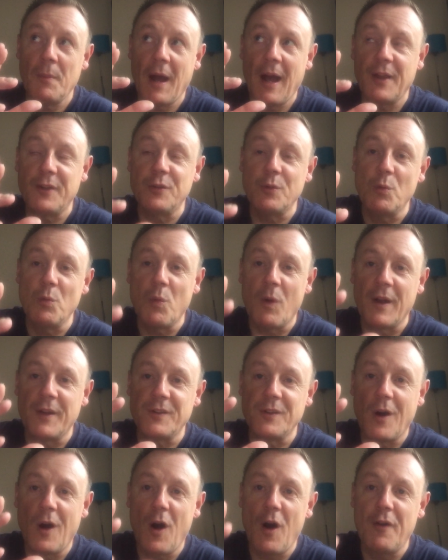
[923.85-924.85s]
As
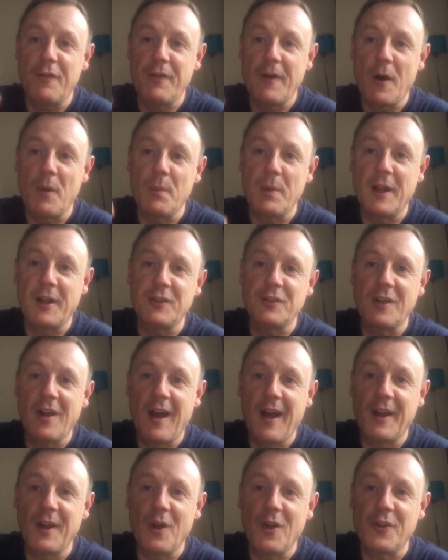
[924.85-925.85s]
always, a heartfelt
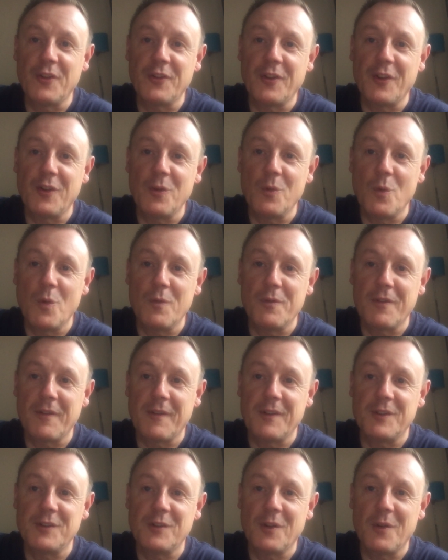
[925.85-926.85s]
pleasure, and I'll see you all
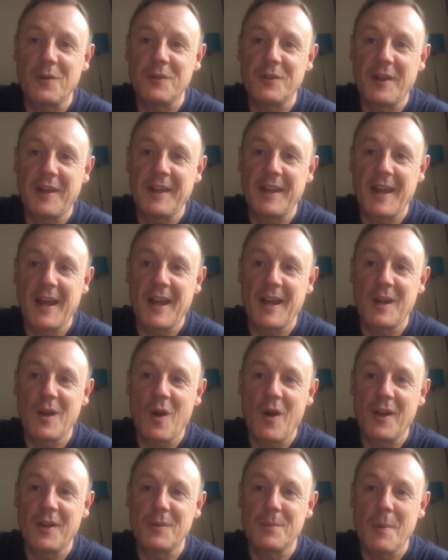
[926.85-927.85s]
very soon. Take care
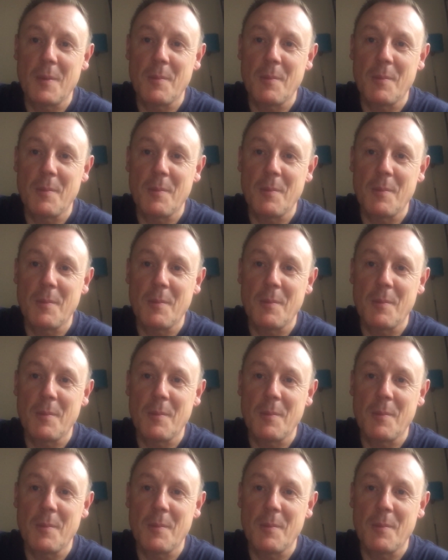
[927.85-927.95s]
guys.